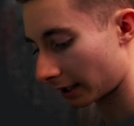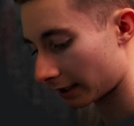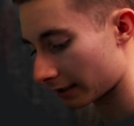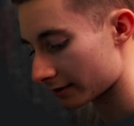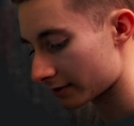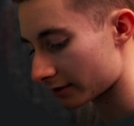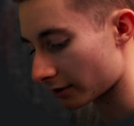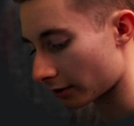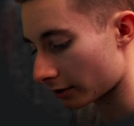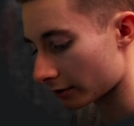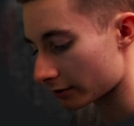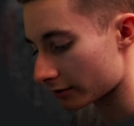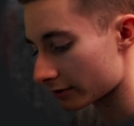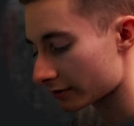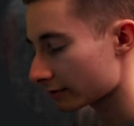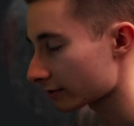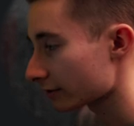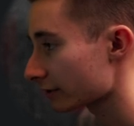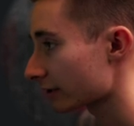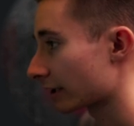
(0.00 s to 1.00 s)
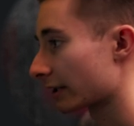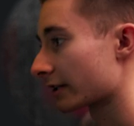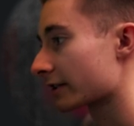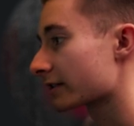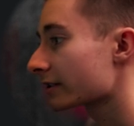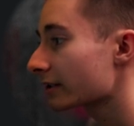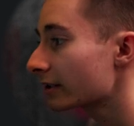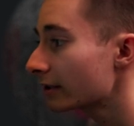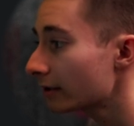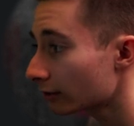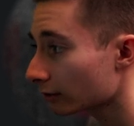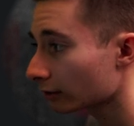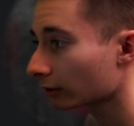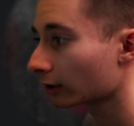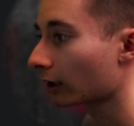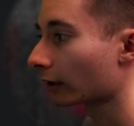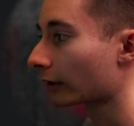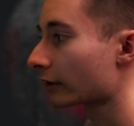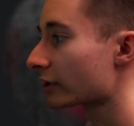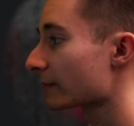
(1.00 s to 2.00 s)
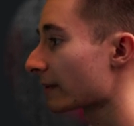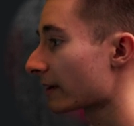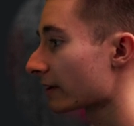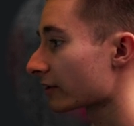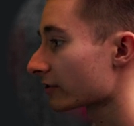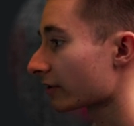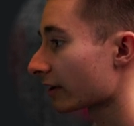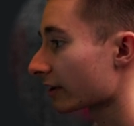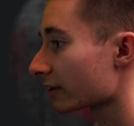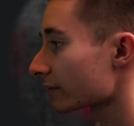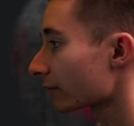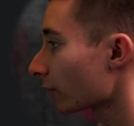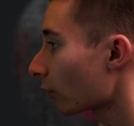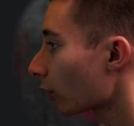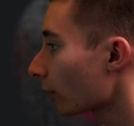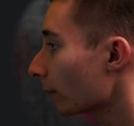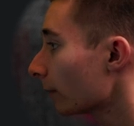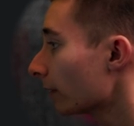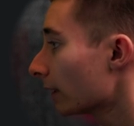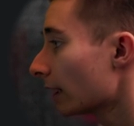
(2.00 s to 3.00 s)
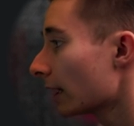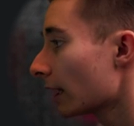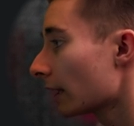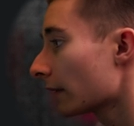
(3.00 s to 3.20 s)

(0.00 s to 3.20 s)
as our CST or color space transform.